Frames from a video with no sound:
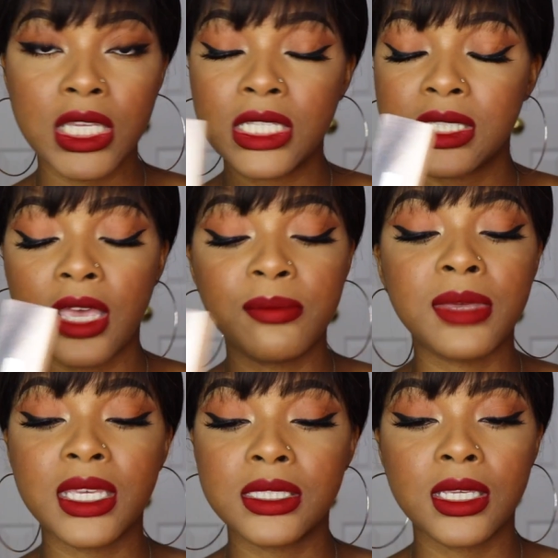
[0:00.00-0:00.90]
It's
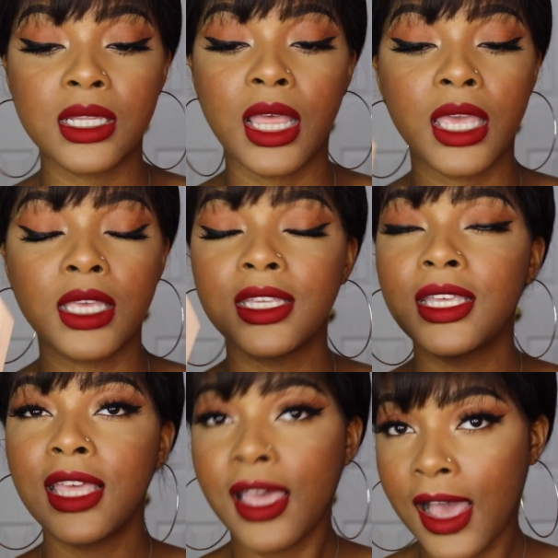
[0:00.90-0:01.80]
amazing. Like,
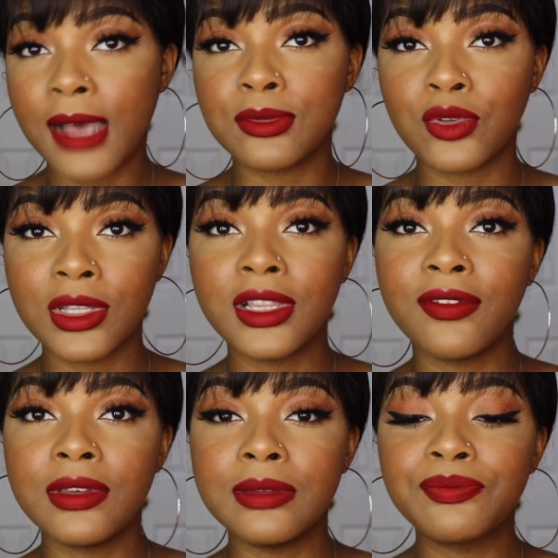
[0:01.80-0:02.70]
I absolutely
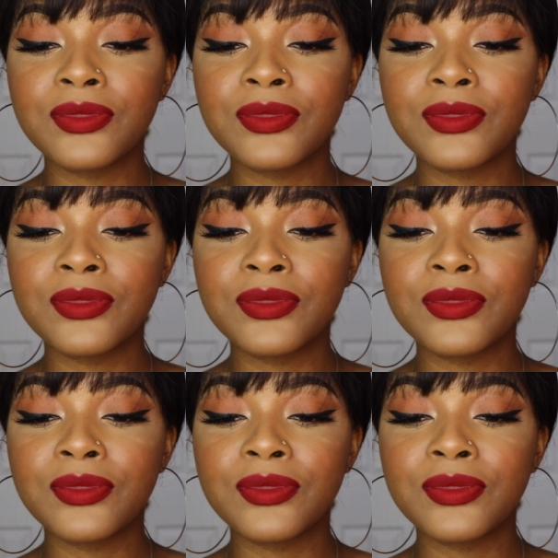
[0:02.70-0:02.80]
love it.